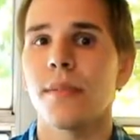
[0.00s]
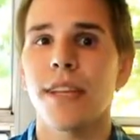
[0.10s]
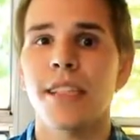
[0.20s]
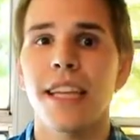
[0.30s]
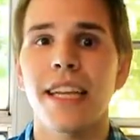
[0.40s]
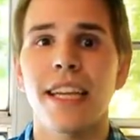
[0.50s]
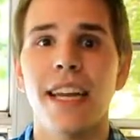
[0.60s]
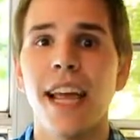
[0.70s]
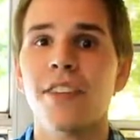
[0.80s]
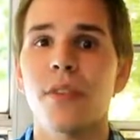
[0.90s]
to maintain a
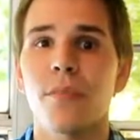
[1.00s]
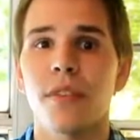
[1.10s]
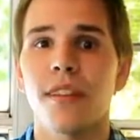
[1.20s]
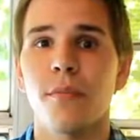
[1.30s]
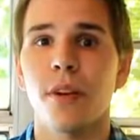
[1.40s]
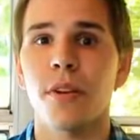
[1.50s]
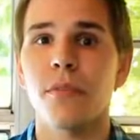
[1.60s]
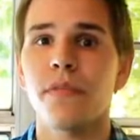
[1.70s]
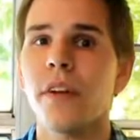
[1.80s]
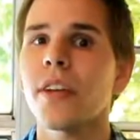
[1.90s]
connection with someone
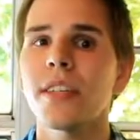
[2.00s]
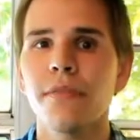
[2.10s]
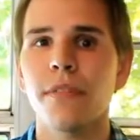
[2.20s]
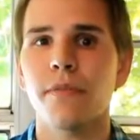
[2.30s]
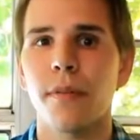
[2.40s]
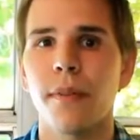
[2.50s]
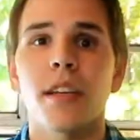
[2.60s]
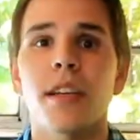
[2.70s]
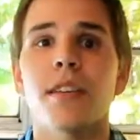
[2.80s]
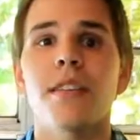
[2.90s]
who's very different from them.